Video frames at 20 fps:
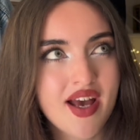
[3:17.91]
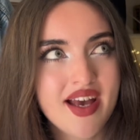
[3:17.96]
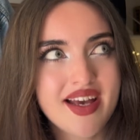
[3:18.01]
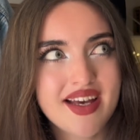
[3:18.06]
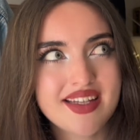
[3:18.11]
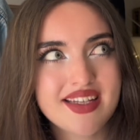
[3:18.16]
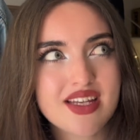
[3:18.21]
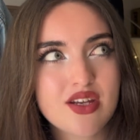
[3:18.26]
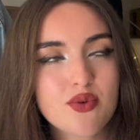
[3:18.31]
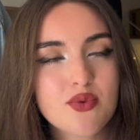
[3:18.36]

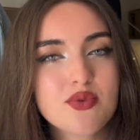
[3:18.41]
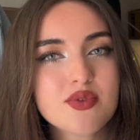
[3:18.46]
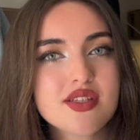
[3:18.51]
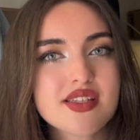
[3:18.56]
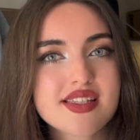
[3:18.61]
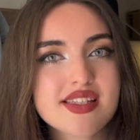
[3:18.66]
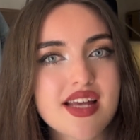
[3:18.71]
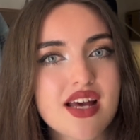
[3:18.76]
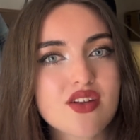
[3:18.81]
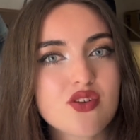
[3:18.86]
They
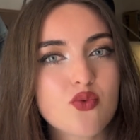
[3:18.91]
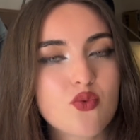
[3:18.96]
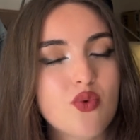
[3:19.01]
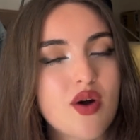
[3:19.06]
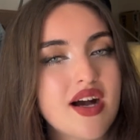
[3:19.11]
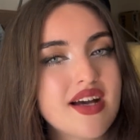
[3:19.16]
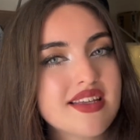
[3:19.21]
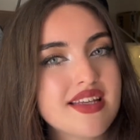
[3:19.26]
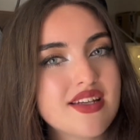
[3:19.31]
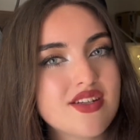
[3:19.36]
understand why
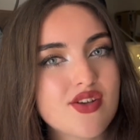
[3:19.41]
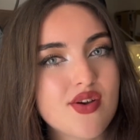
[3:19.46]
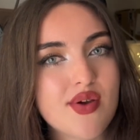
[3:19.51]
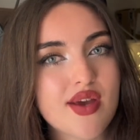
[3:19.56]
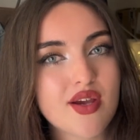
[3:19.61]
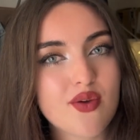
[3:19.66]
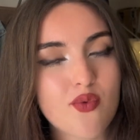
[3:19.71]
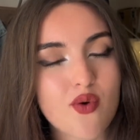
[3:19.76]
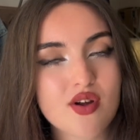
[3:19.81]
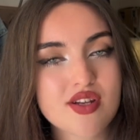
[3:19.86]
they're doing
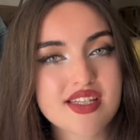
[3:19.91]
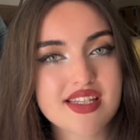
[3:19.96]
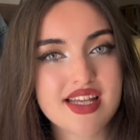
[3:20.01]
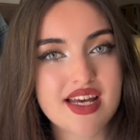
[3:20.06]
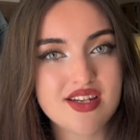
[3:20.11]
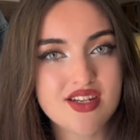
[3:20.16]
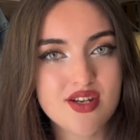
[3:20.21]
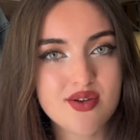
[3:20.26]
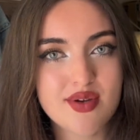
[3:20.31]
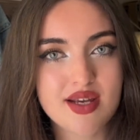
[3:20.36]
what they're
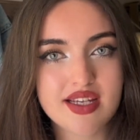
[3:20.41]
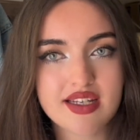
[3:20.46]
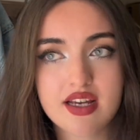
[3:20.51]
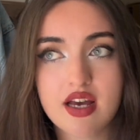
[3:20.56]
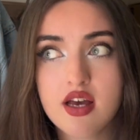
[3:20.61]
doing.